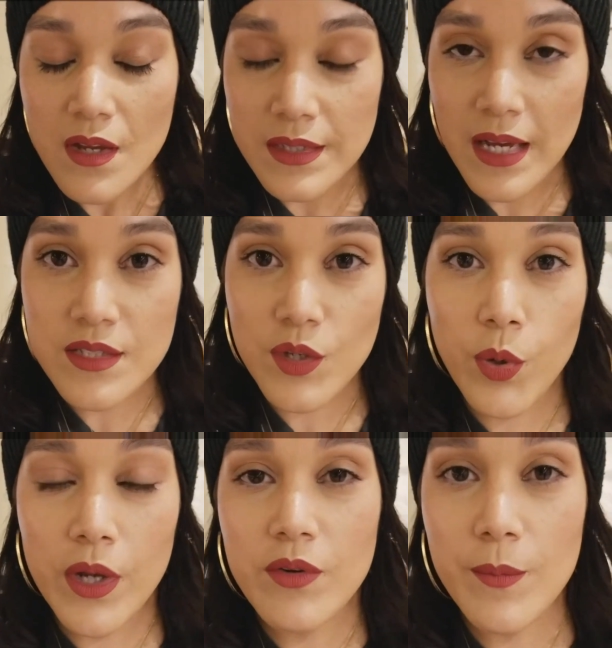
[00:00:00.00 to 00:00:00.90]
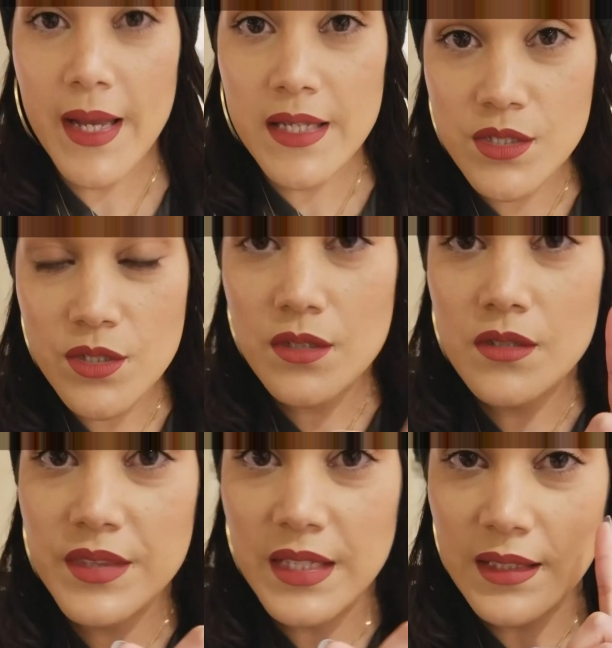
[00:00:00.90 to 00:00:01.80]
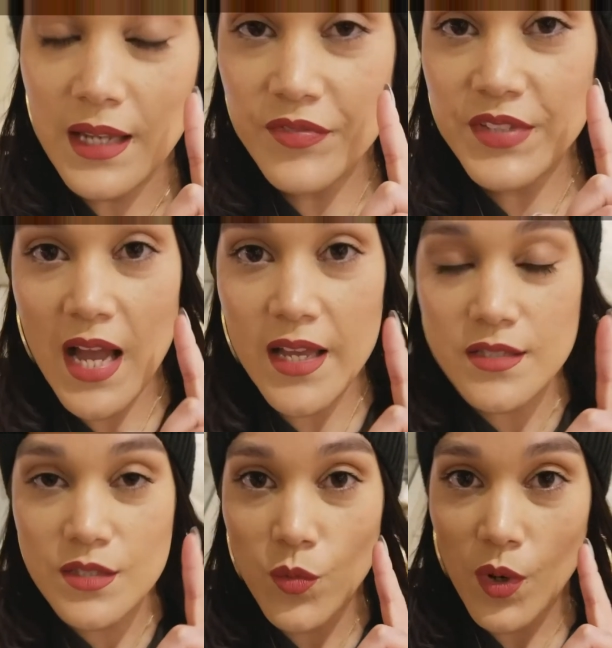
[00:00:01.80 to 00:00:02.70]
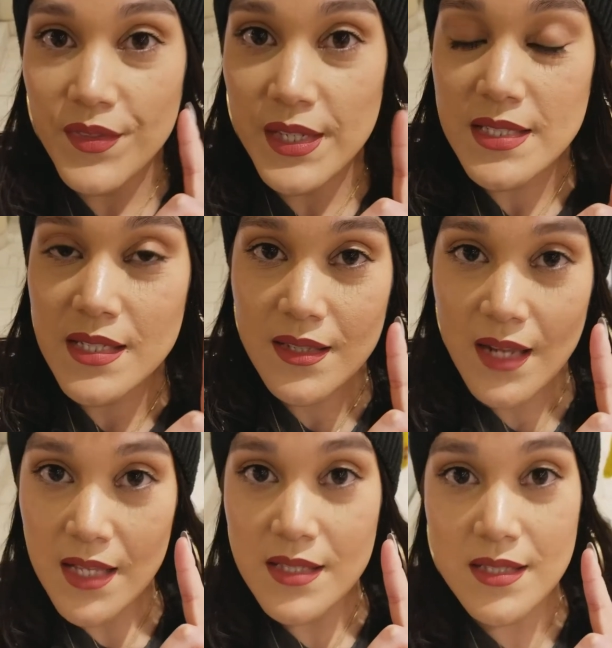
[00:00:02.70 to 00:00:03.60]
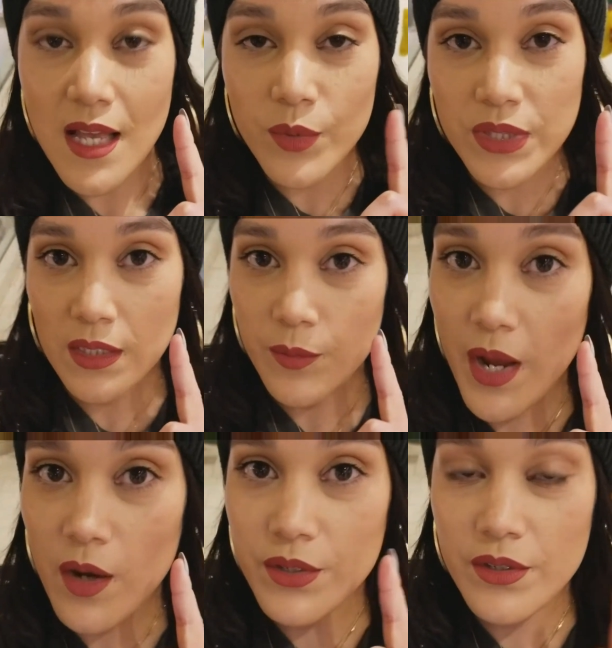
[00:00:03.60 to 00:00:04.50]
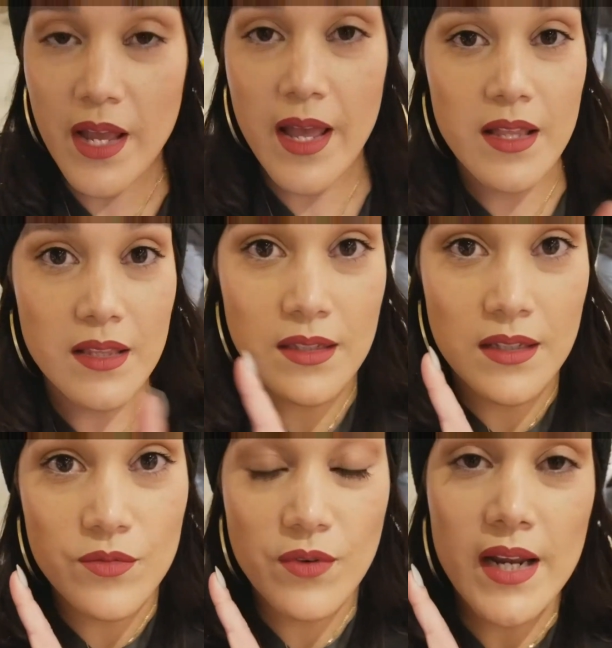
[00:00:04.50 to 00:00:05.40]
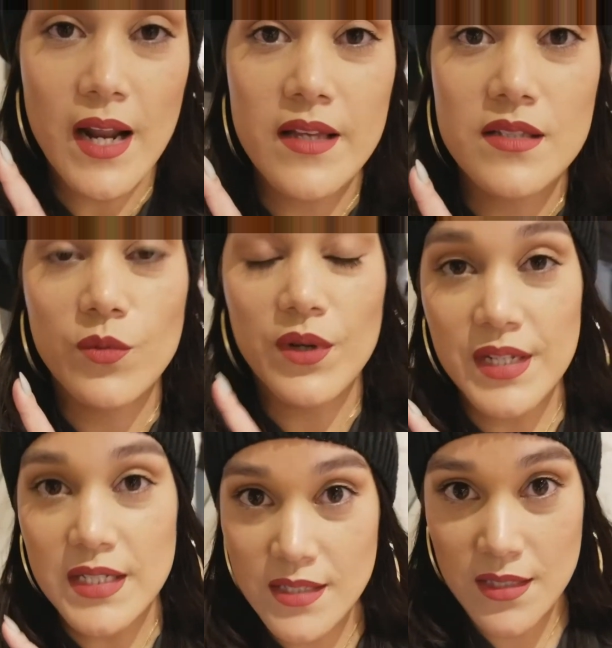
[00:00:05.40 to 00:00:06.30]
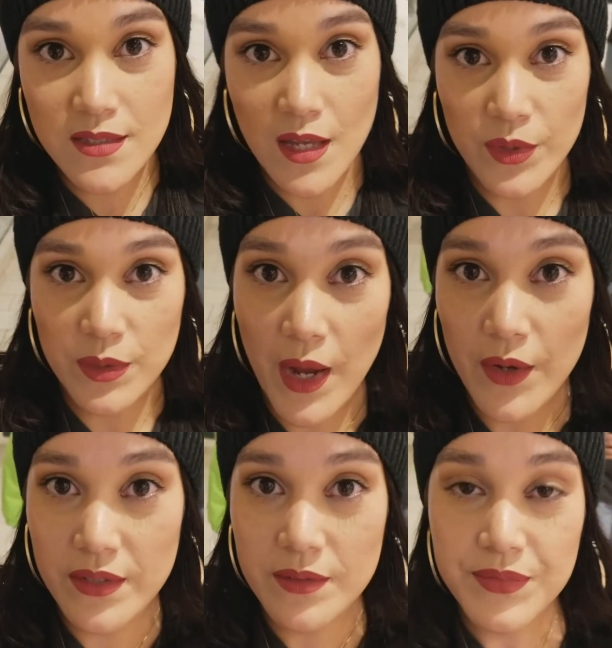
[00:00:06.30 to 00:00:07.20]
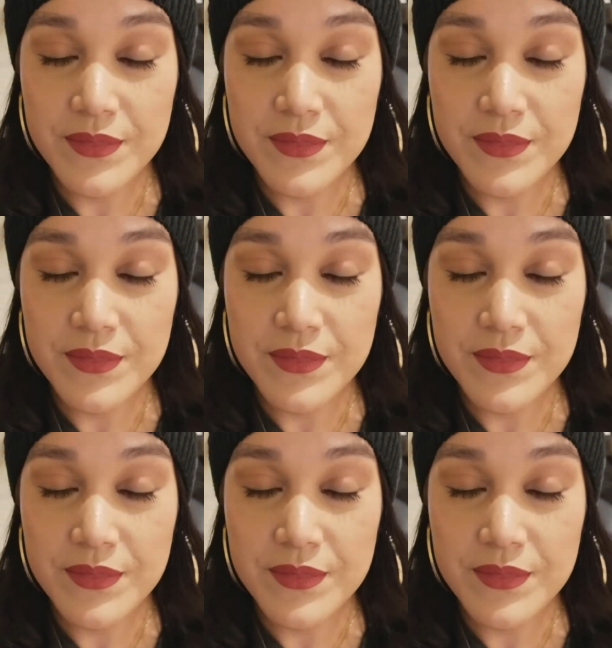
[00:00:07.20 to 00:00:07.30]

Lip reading: Now, as a quick reminder, the left eye is the one that I did not set with any powder, and the right eye is the one that I did set with powder.